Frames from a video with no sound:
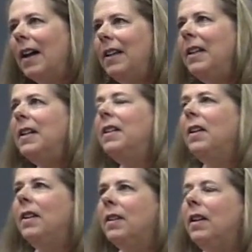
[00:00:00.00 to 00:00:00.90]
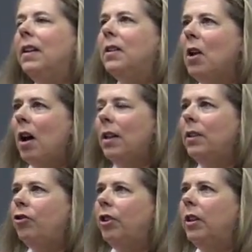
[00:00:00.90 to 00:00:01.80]
Again,
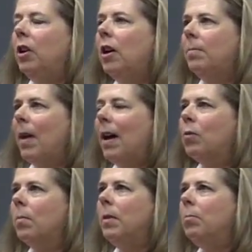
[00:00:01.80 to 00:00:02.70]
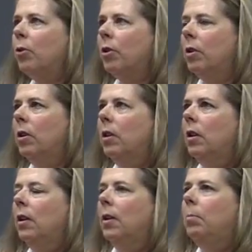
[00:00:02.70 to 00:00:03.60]
acknowledging, I remember
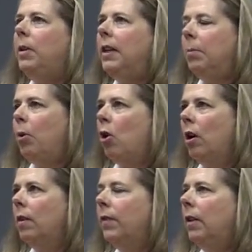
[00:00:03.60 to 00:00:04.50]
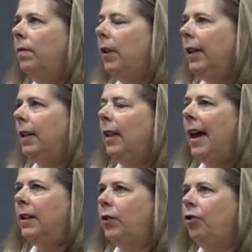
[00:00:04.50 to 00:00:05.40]
being a part of an event
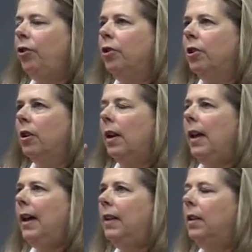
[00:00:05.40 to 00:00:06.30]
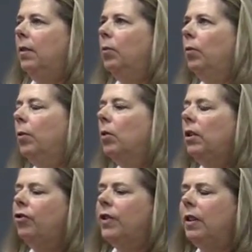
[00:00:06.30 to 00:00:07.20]
last year at the
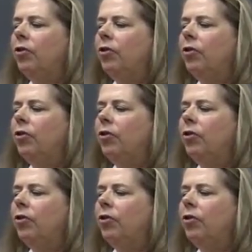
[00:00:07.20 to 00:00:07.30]
Religious